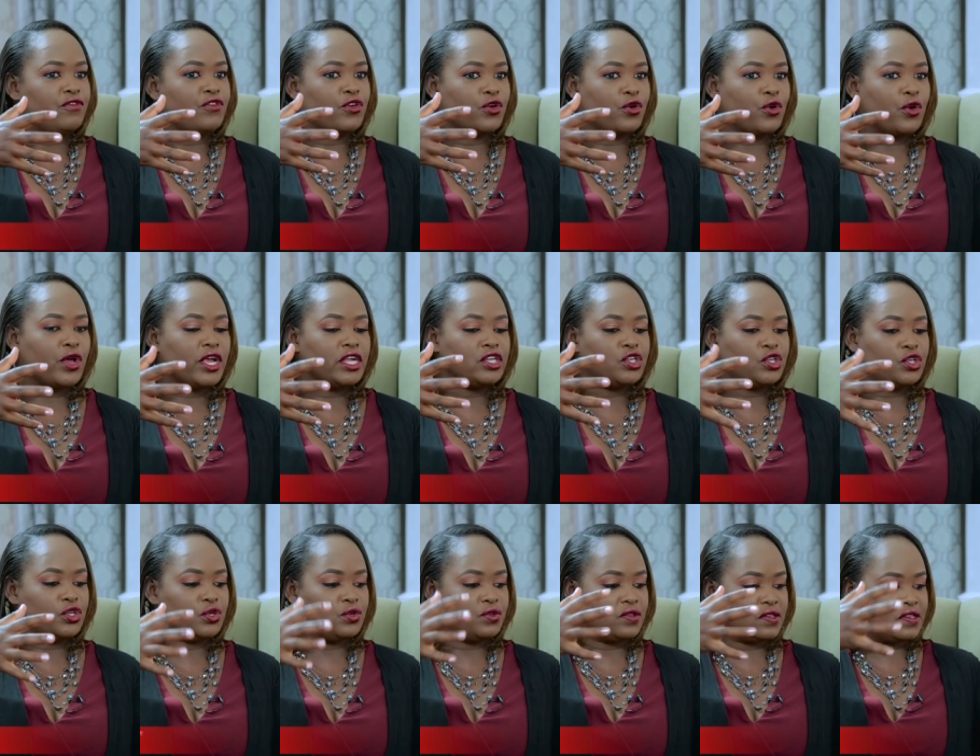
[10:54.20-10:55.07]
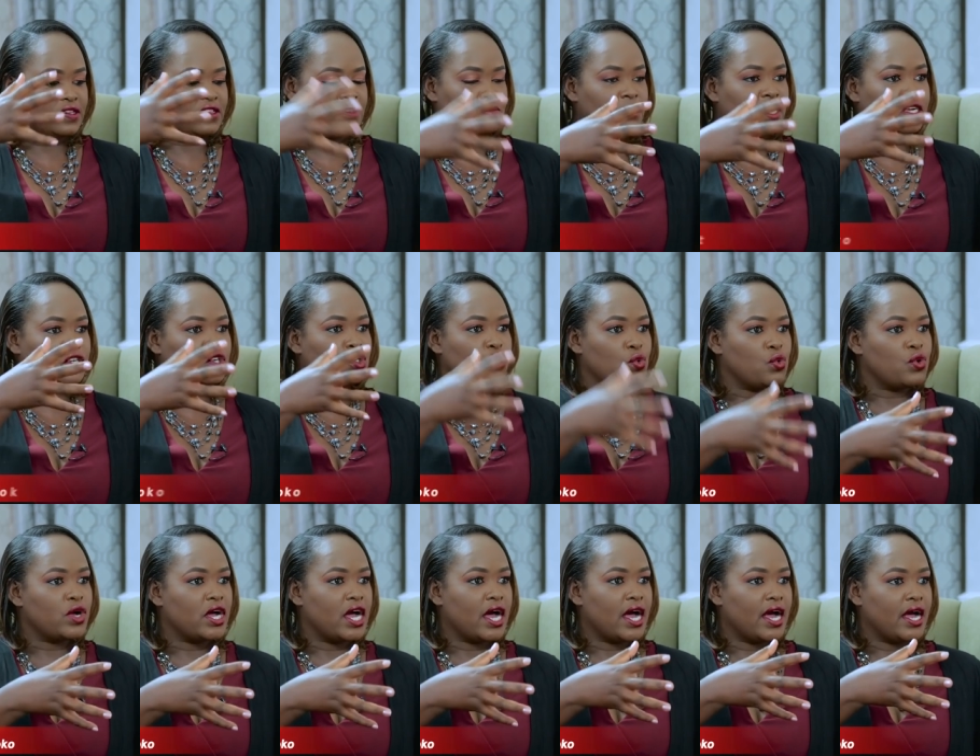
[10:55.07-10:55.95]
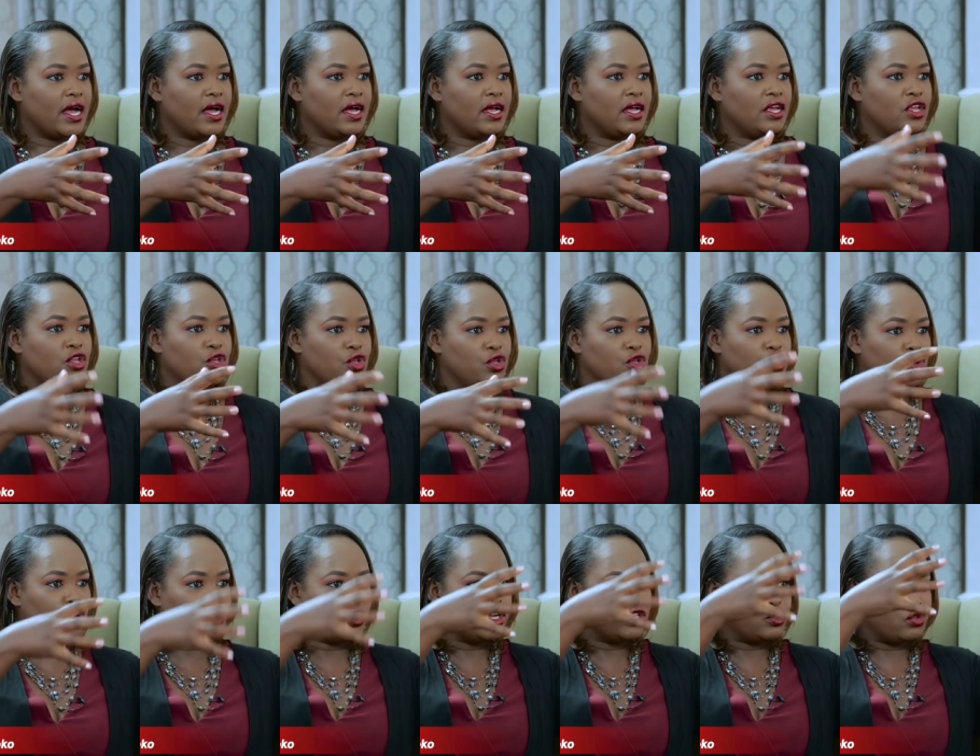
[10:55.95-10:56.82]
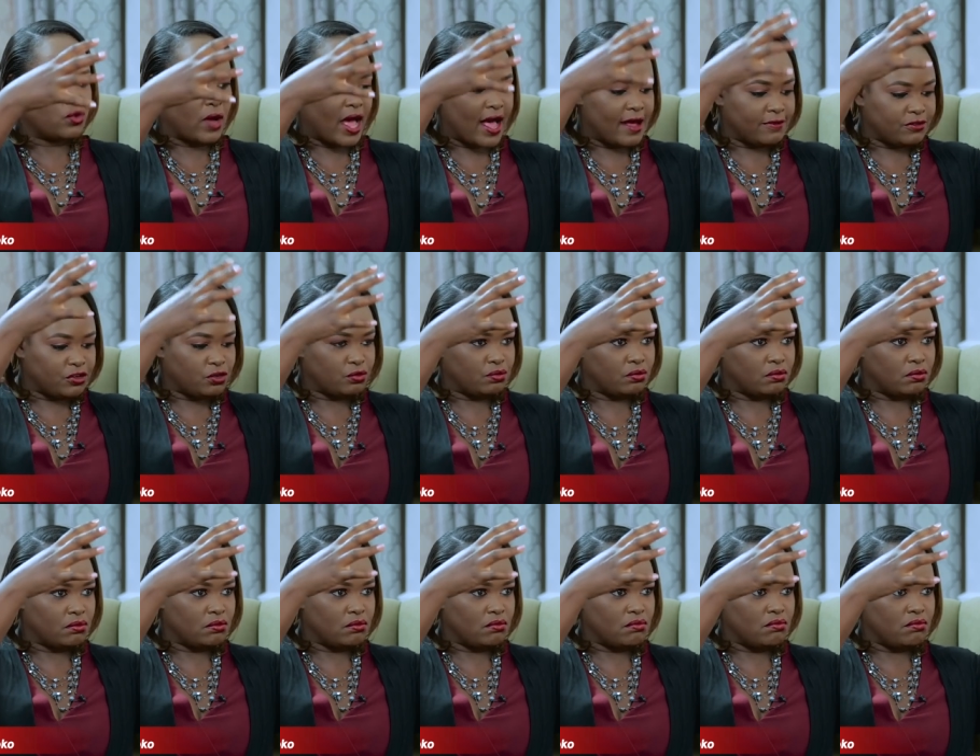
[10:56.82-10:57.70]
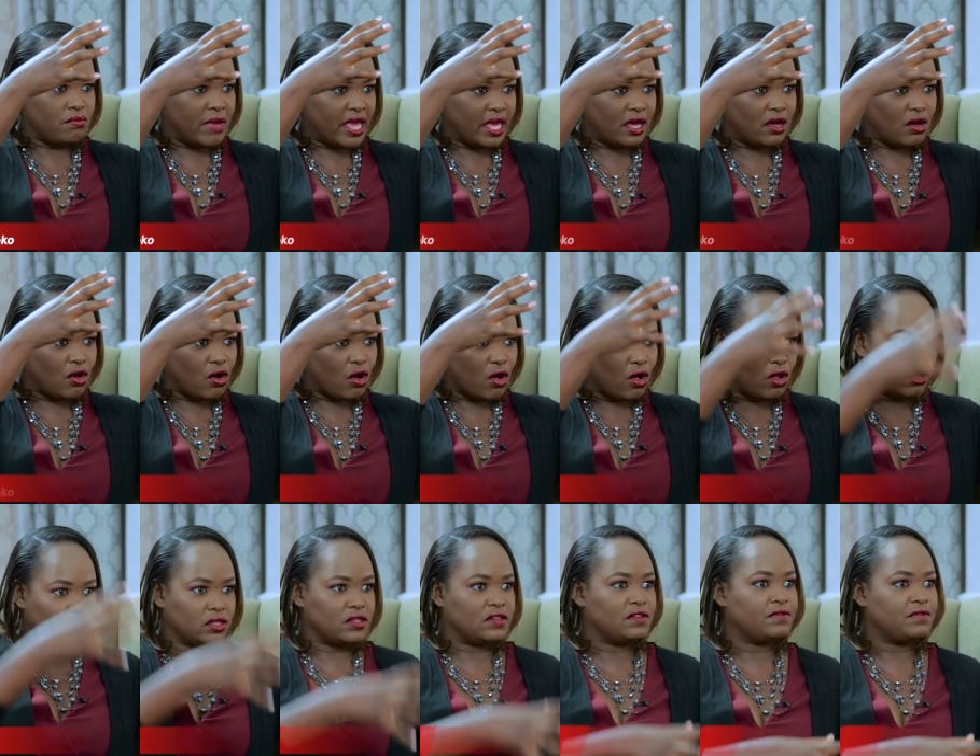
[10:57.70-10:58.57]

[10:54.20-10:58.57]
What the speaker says: if you're going to use this much unga, you're going to have to make all